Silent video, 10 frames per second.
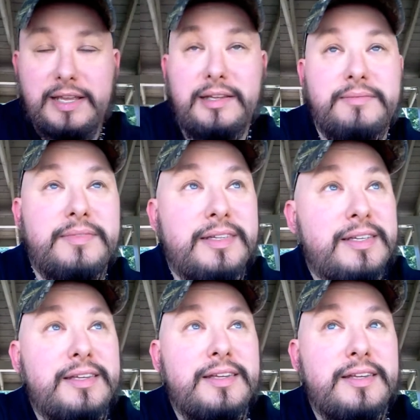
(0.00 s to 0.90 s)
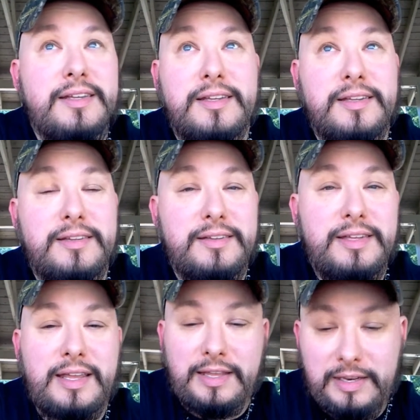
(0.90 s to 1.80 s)
saying,
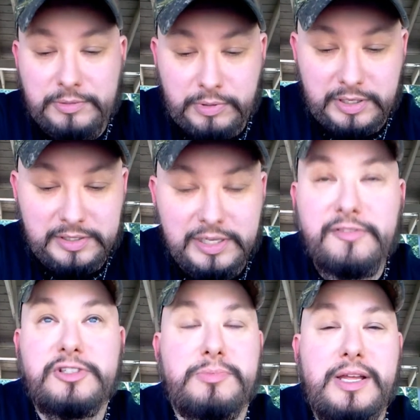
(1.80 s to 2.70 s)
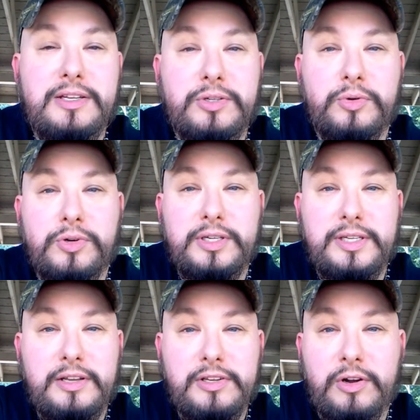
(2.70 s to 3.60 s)
and it's pretty
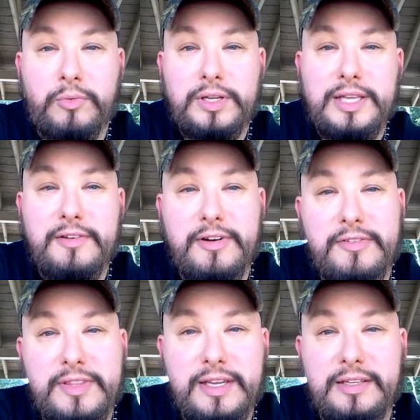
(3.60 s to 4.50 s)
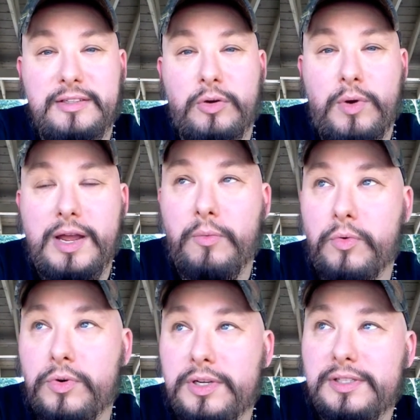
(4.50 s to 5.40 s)
self-explanatory, you don't want to give everything away
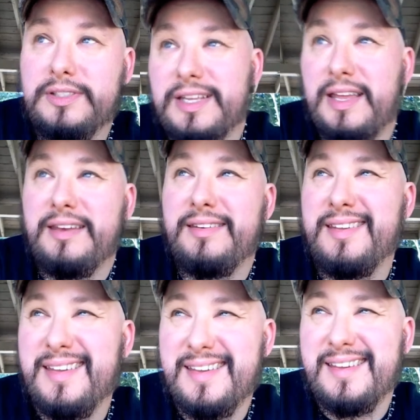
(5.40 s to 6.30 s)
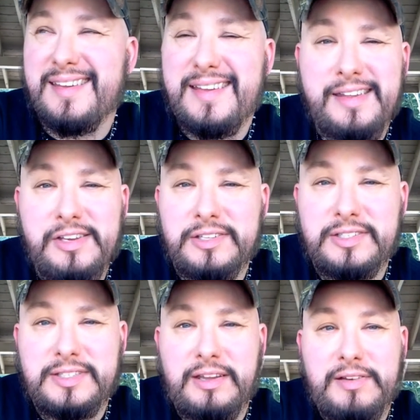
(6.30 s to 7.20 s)
at once, and it
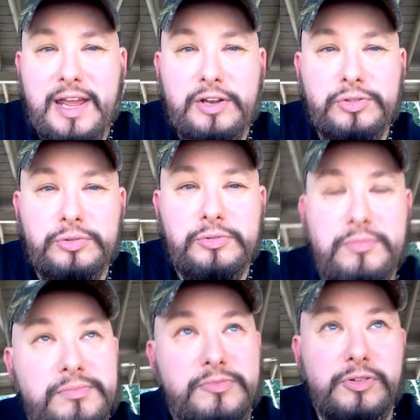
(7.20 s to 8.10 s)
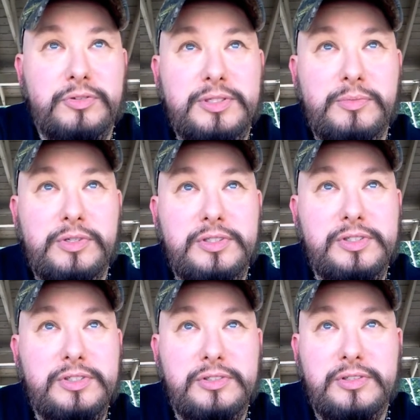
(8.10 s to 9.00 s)
doesn't sound natural for
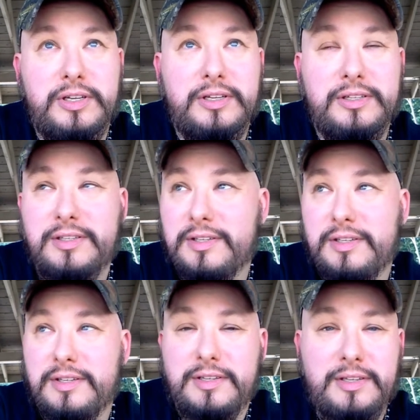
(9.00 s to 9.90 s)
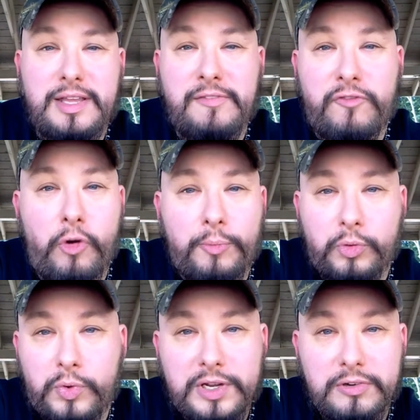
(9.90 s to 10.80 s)
someone just to
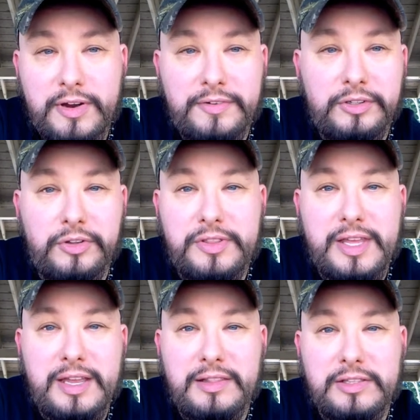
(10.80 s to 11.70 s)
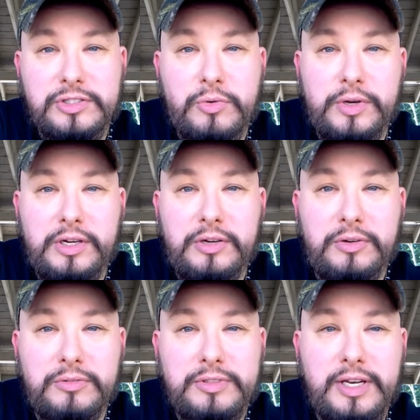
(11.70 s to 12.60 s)
inform the reader of every little thing that's going
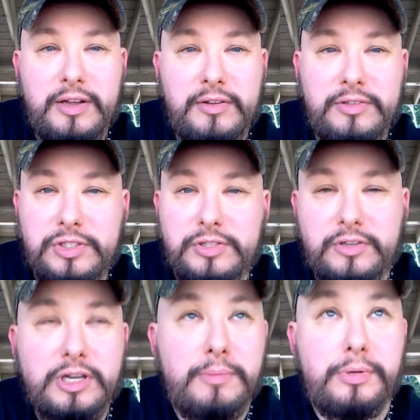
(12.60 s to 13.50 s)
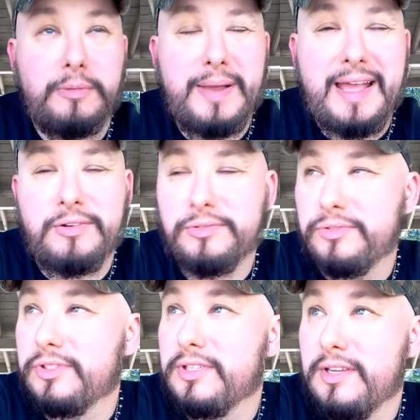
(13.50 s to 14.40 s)
on, in just a couple of
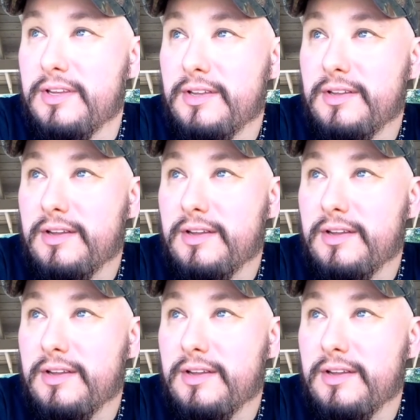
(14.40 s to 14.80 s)
panels.